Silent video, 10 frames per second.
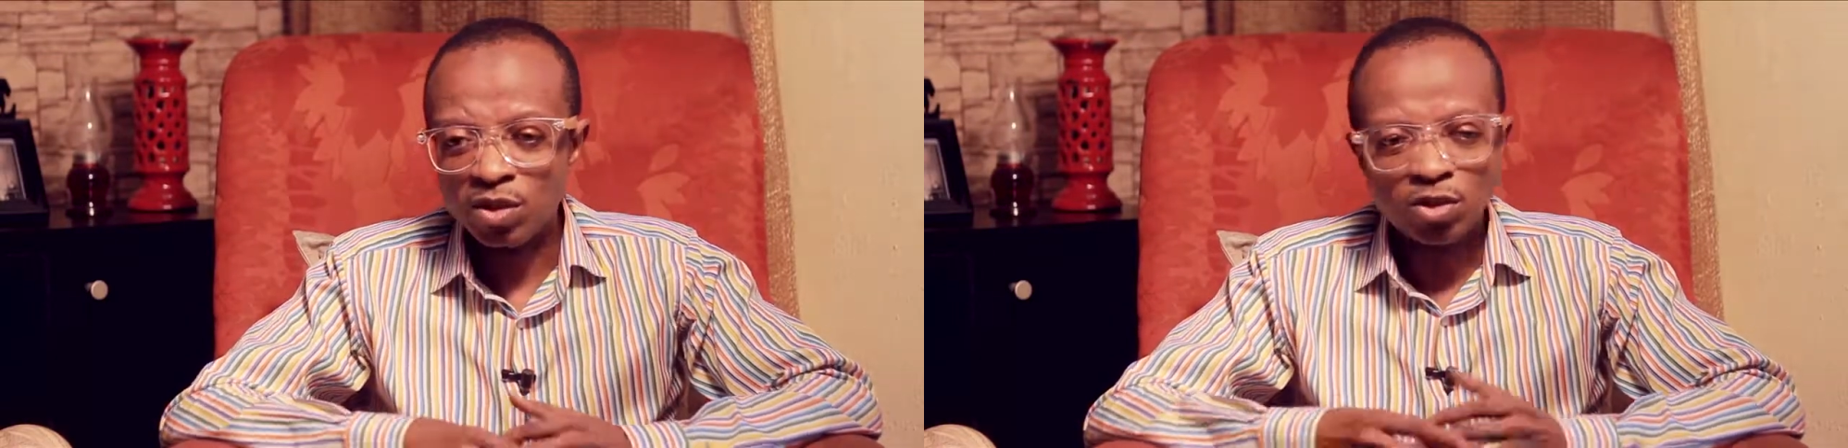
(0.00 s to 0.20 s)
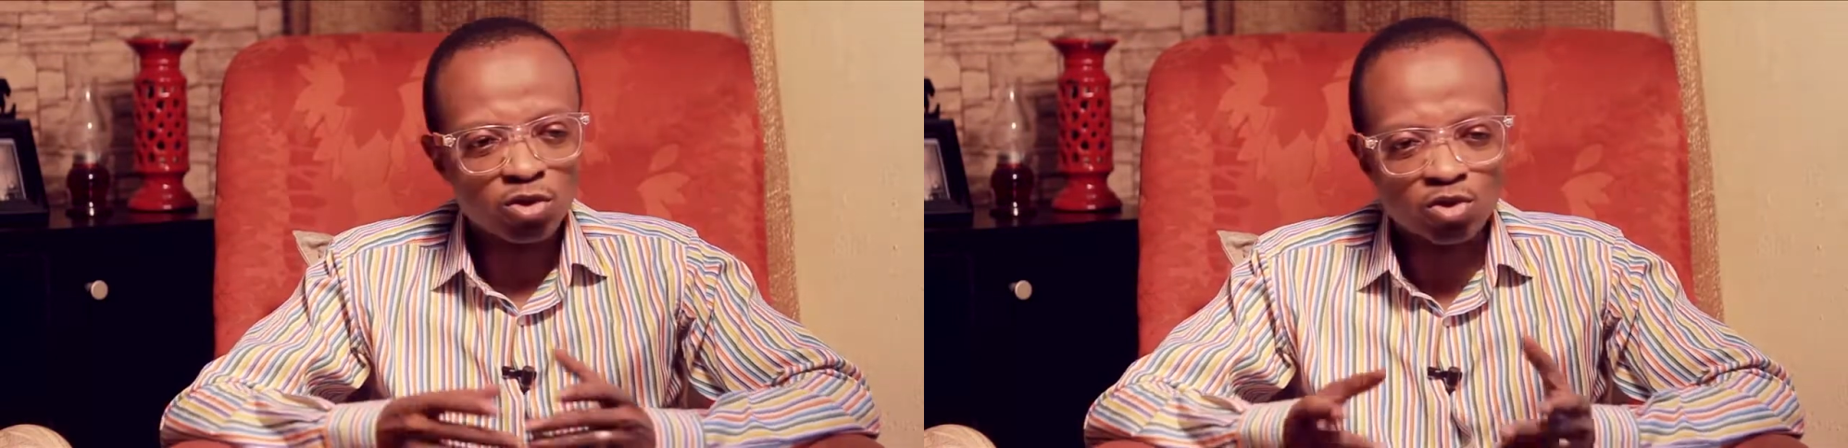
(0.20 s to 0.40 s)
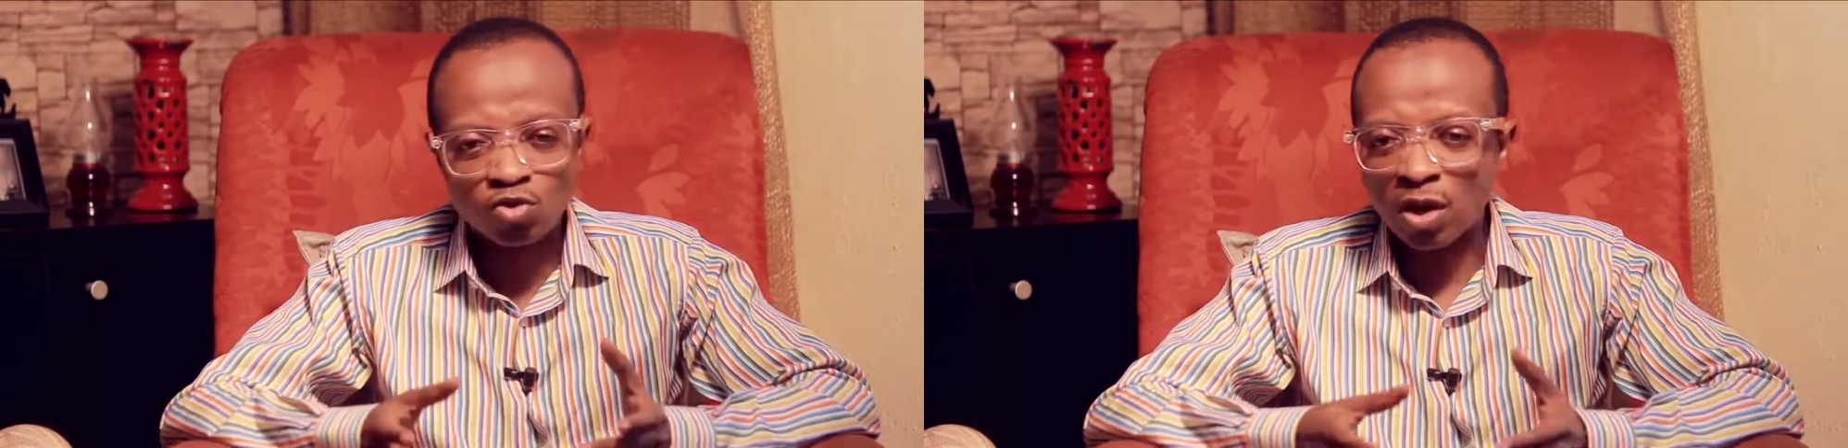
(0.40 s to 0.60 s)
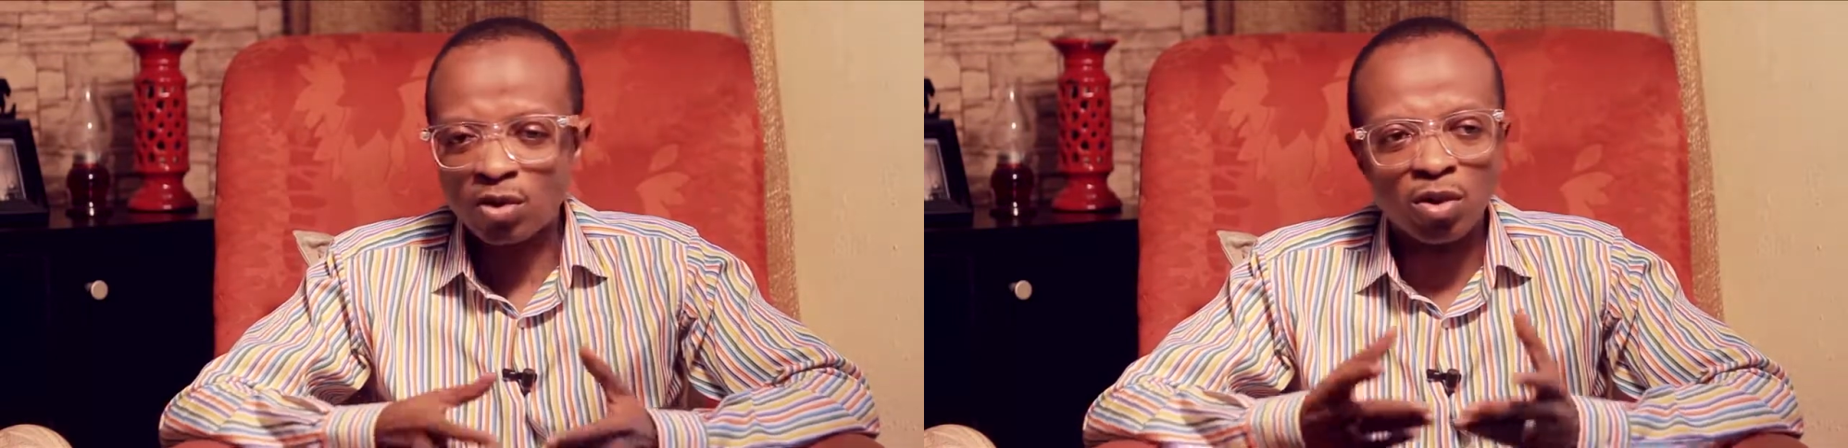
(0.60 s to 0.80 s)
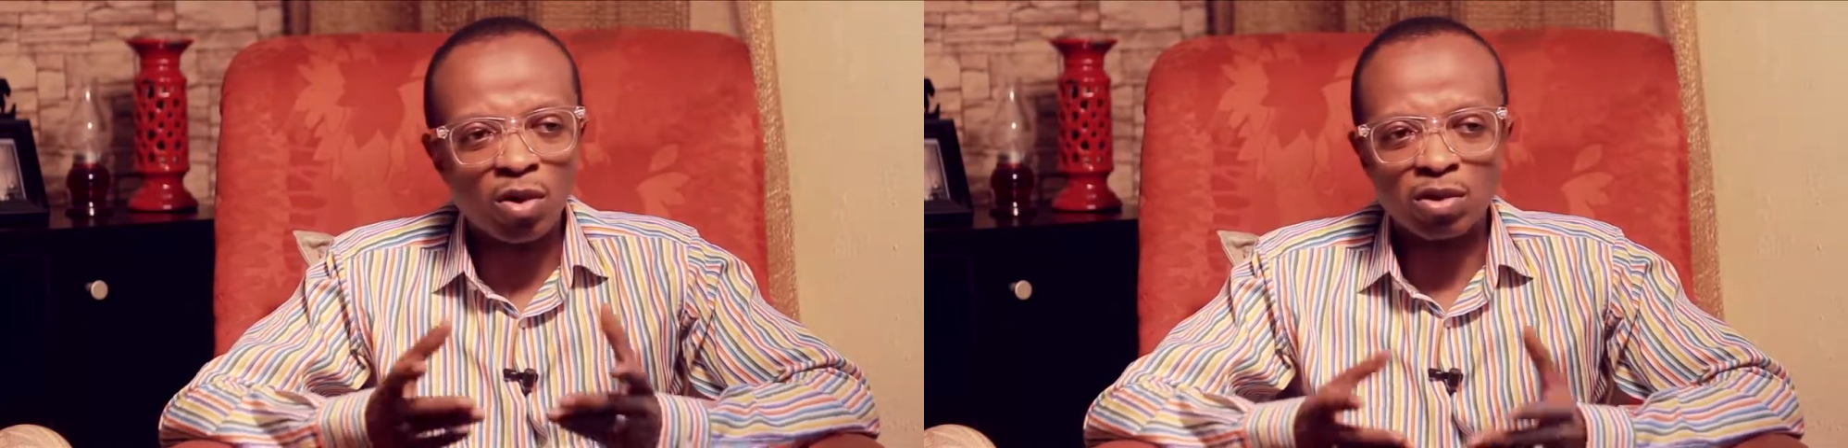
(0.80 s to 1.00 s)

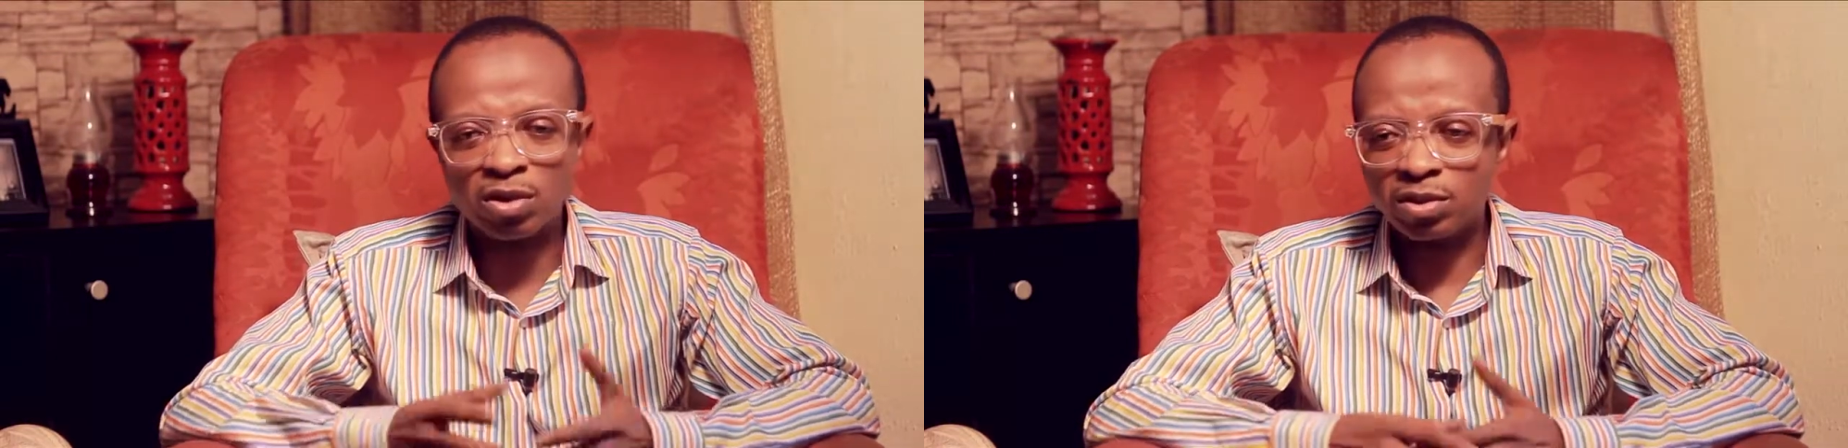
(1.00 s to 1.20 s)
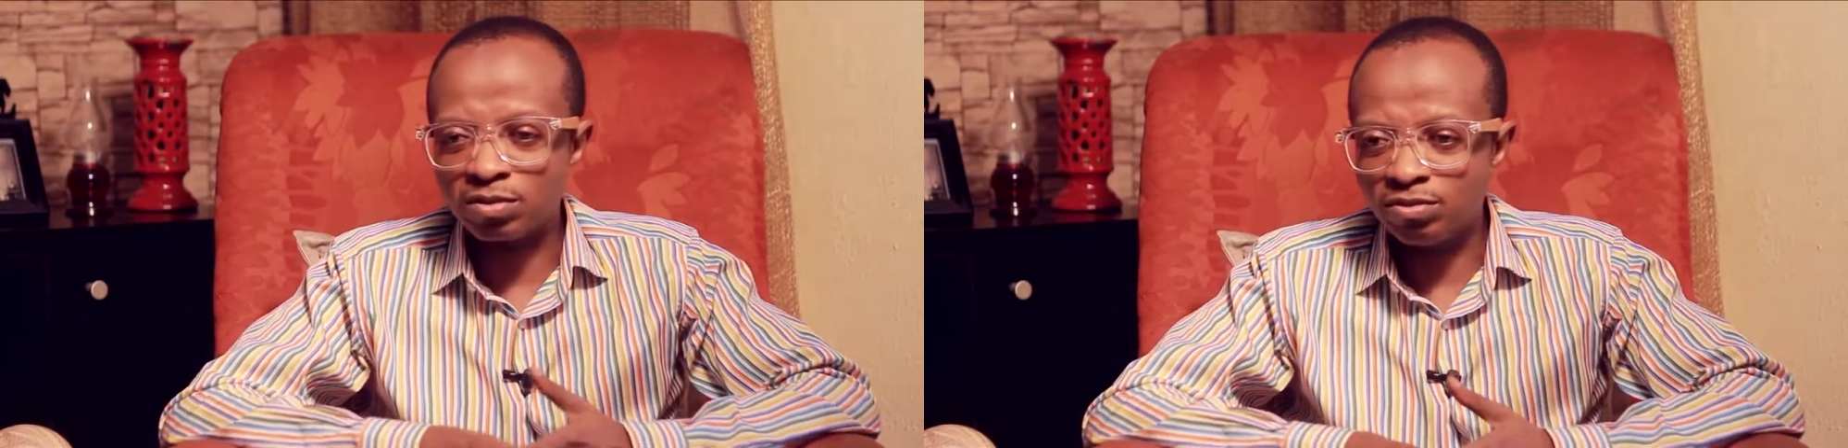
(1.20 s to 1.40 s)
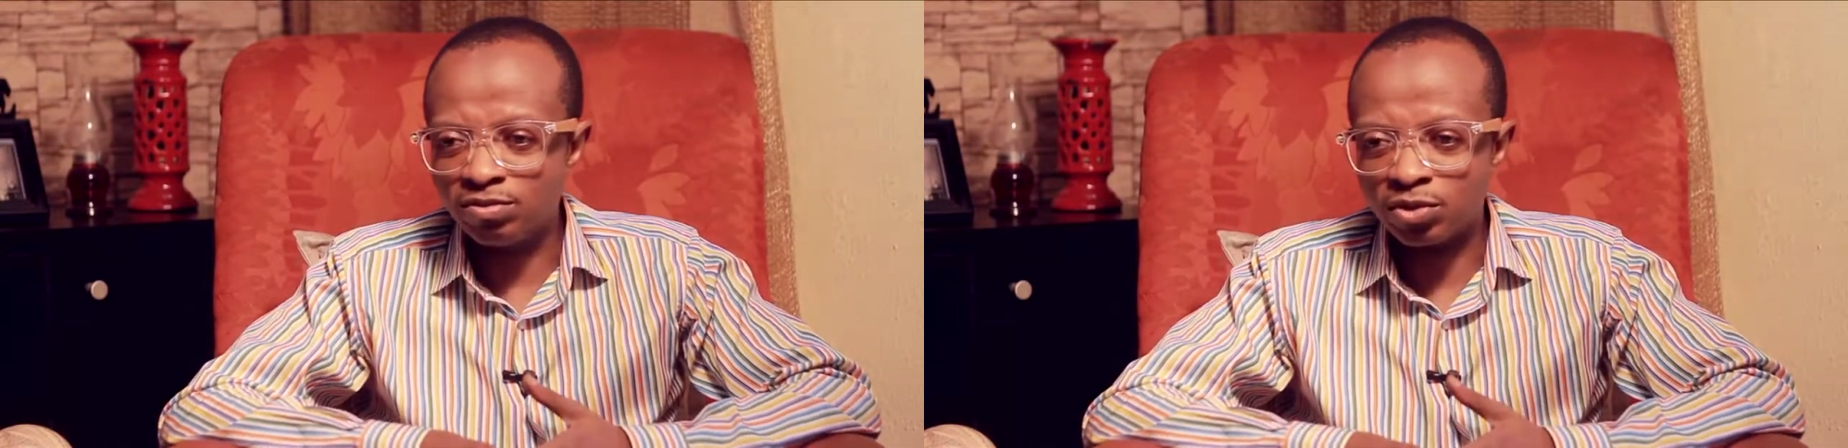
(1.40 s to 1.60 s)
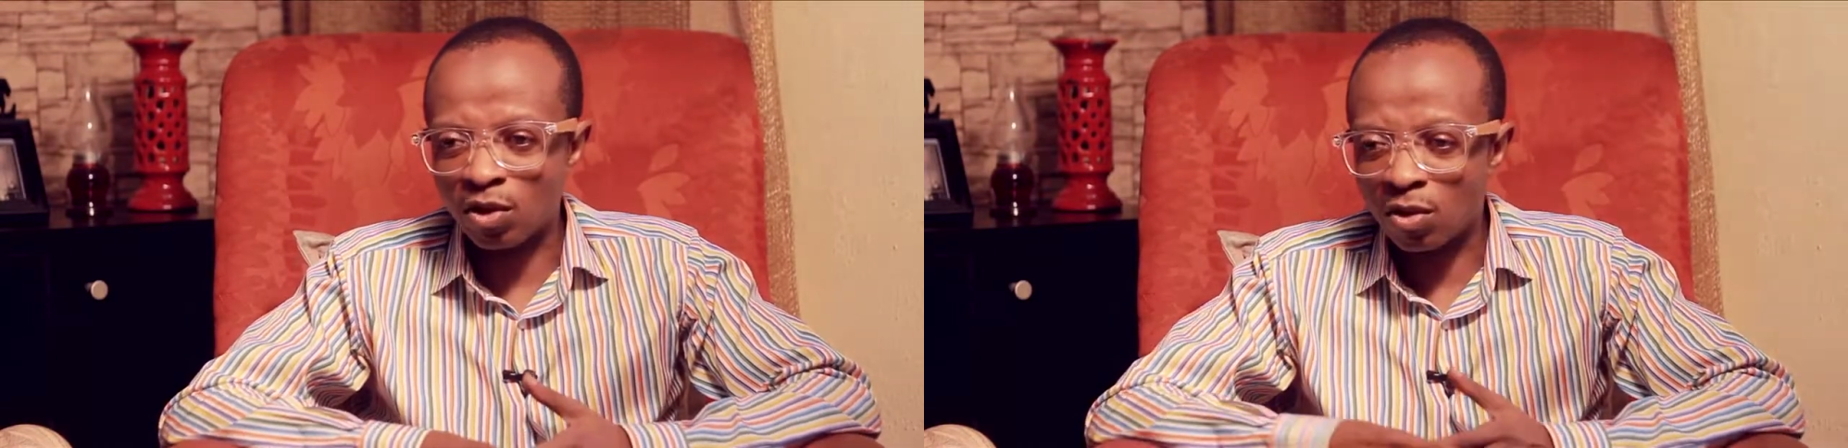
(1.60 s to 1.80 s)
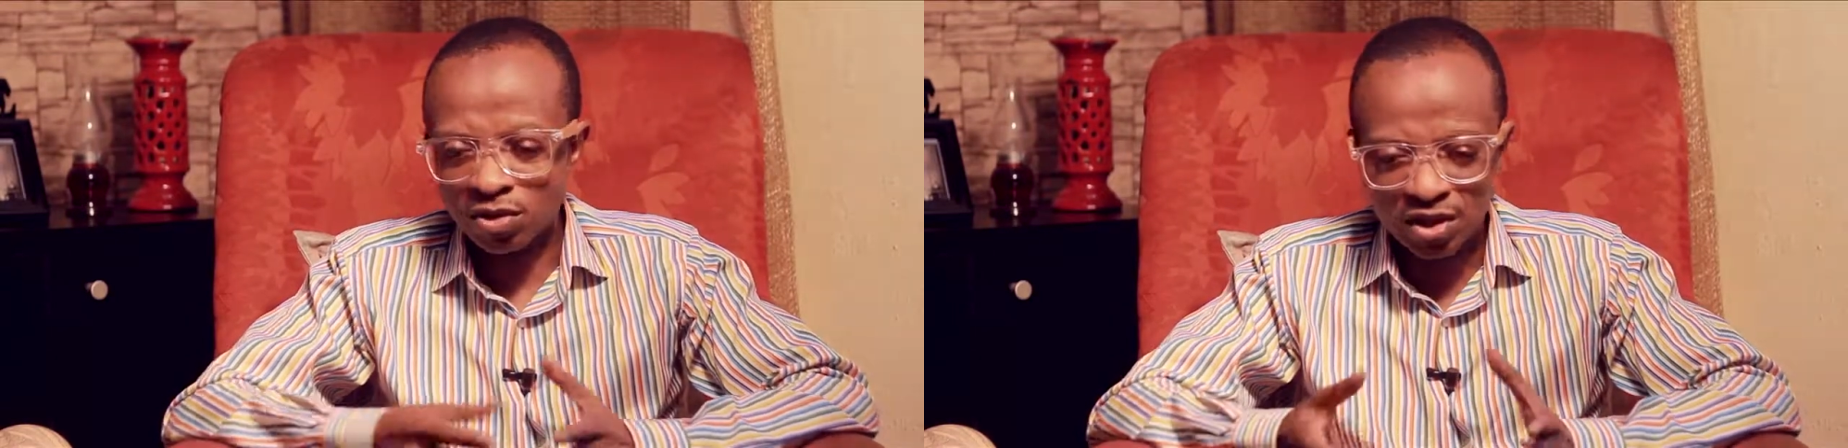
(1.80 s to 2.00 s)
swallowed all the drugs